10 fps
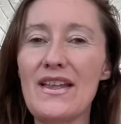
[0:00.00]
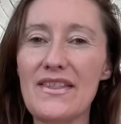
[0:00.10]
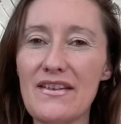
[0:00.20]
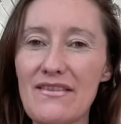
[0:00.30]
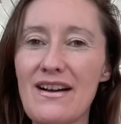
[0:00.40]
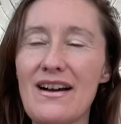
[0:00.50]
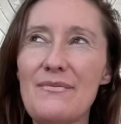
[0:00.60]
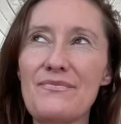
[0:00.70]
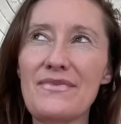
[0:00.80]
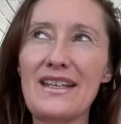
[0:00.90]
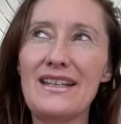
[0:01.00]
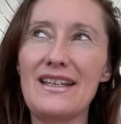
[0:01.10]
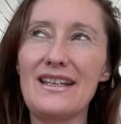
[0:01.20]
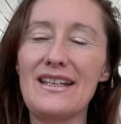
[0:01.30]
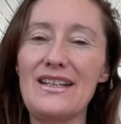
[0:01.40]
there are,
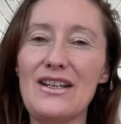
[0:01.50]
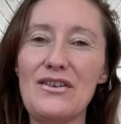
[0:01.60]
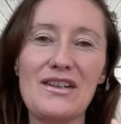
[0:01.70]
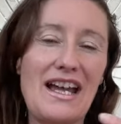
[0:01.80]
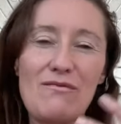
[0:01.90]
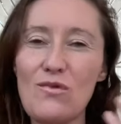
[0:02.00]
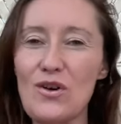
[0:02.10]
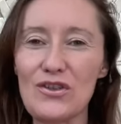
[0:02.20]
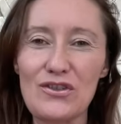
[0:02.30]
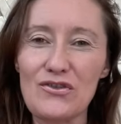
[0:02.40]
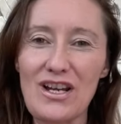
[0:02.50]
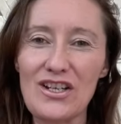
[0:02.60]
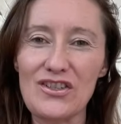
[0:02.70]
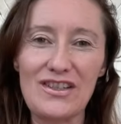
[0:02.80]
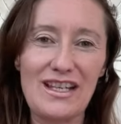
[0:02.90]
you can have one
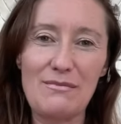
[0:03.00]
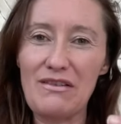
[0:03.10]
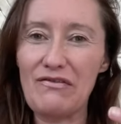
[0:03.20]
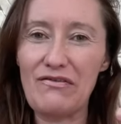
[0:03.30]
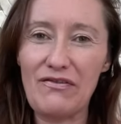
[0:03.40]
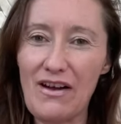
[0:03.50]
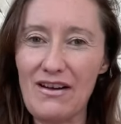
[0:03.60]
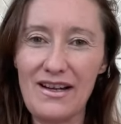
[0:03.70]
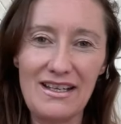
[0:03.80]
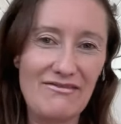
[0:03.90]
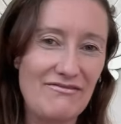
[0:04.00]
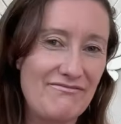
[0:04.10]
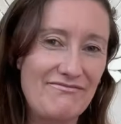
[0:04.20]
stretch and there can be 5